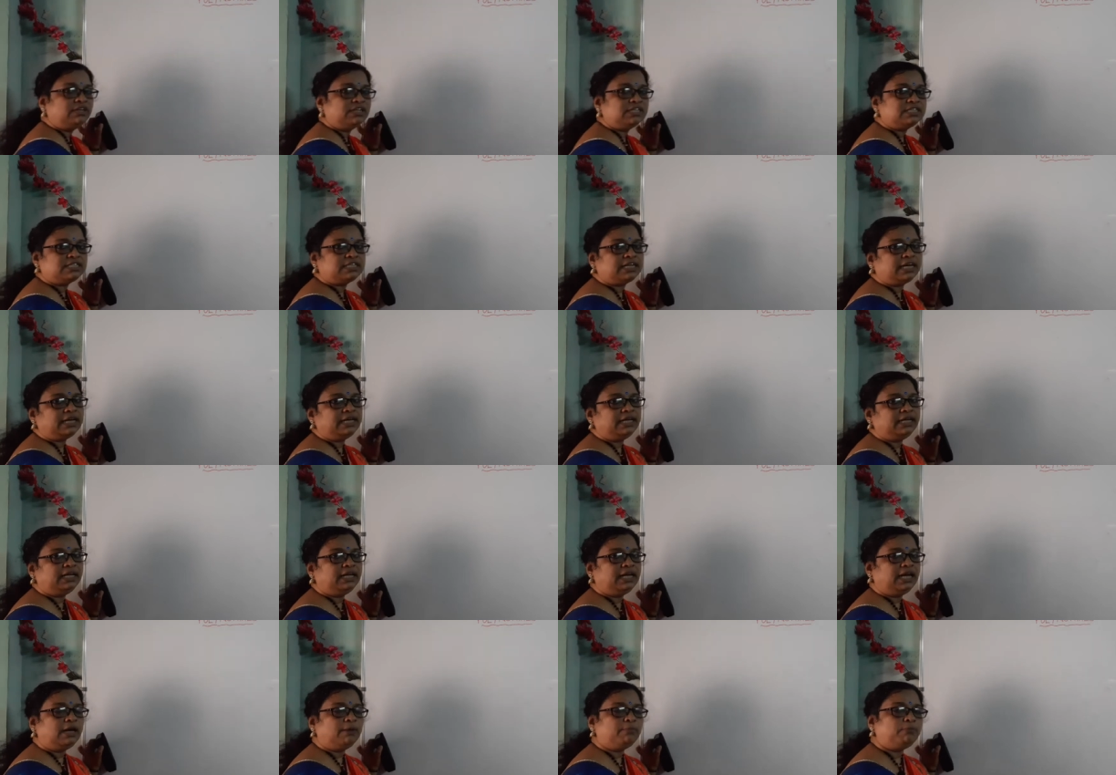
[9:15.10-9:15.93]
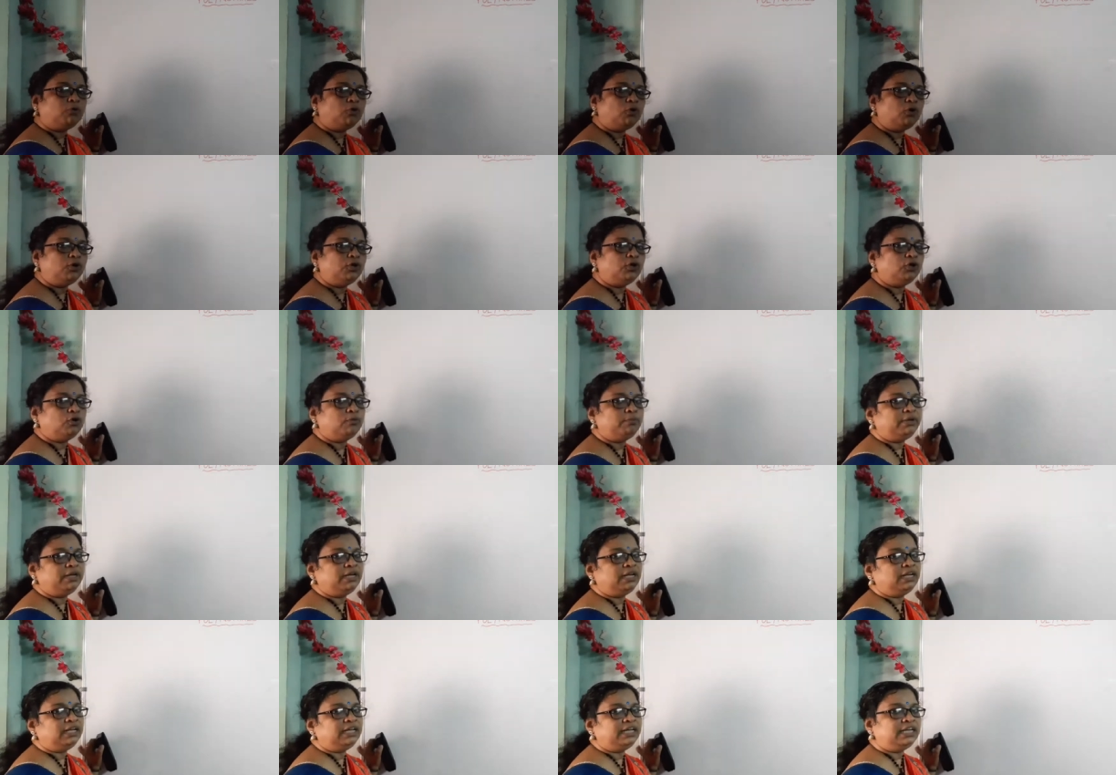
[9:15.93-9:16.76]
study a
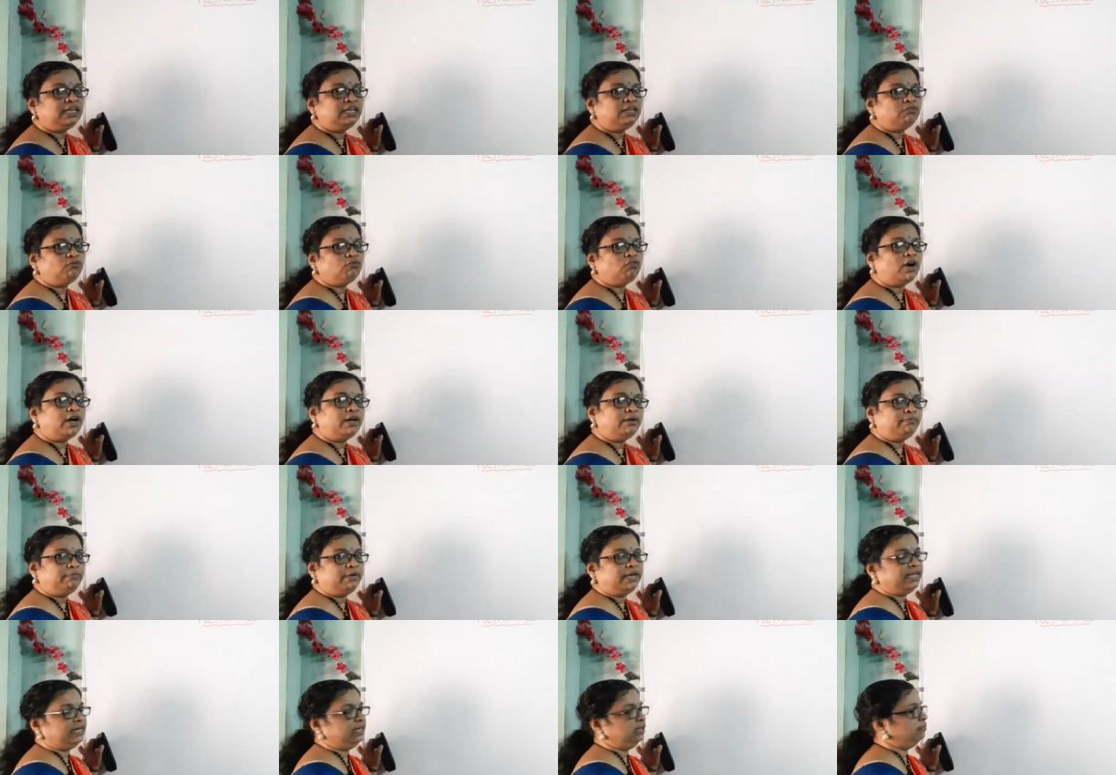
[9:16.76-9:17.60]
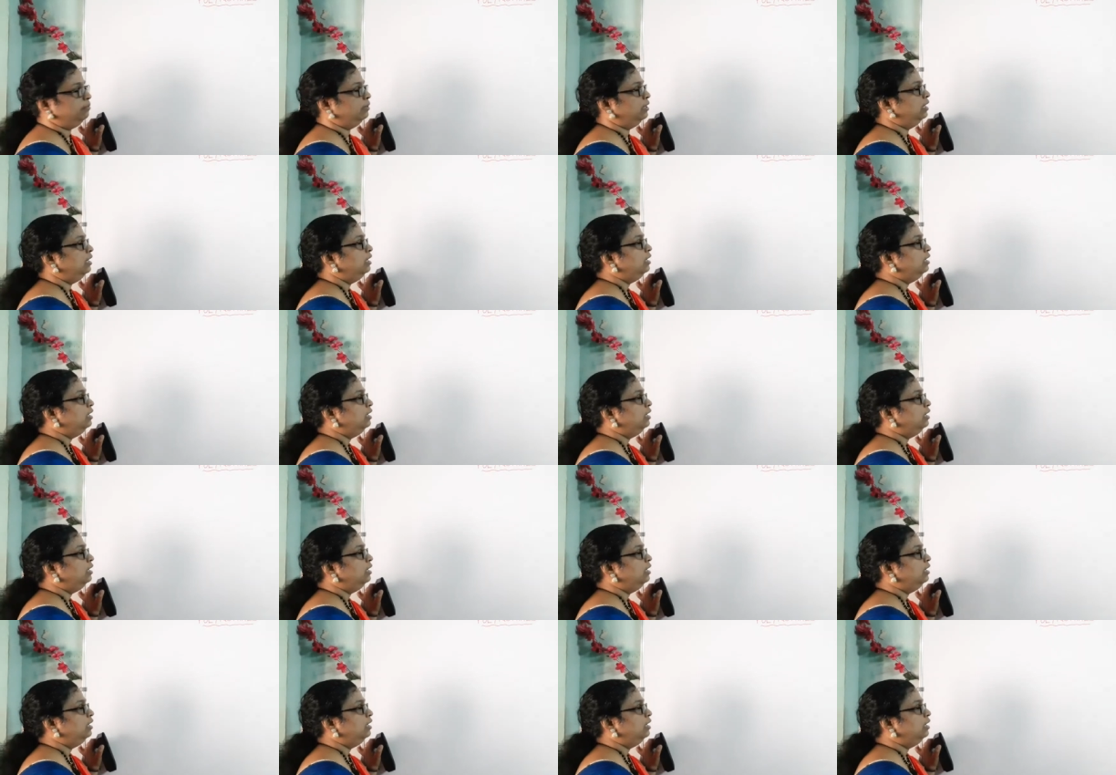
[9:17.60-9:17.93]
polynomial in one variable.